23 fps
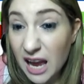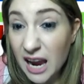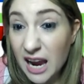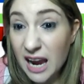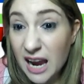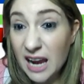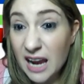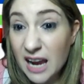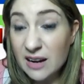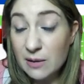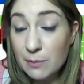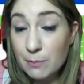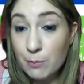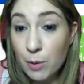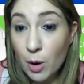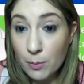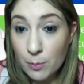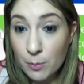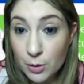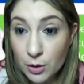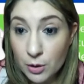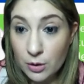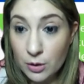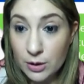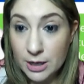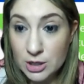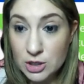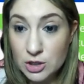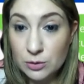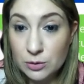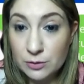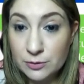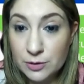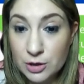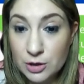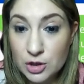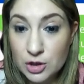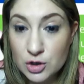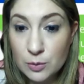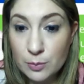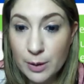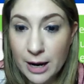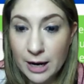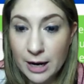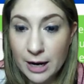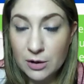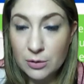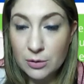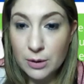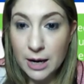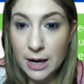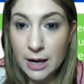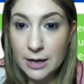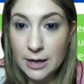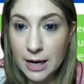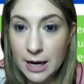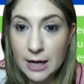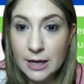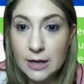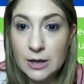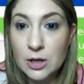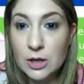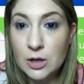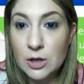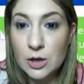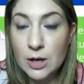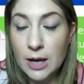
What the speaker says: and pop it on as your virtual background, and